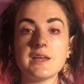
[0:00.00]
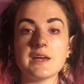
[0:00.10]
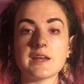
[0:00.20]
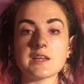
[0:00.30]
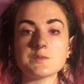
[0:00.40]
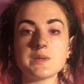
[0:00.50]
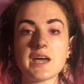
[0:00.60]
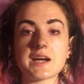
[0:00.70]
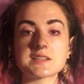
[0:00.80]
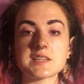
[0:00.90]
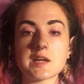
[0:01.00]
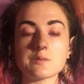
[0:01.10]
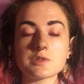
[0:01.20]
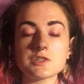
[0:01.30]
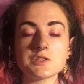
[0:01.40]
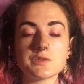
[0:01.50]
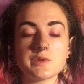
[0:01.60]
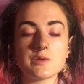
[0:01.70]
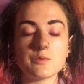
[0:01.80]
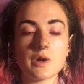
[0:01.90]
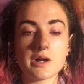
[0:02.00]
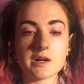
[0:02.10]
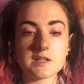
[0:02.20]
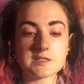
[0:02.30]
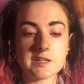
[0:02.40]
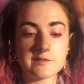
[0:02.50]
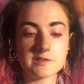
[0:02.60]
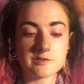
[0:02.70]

and as we exhale, we're just going to walk ourselves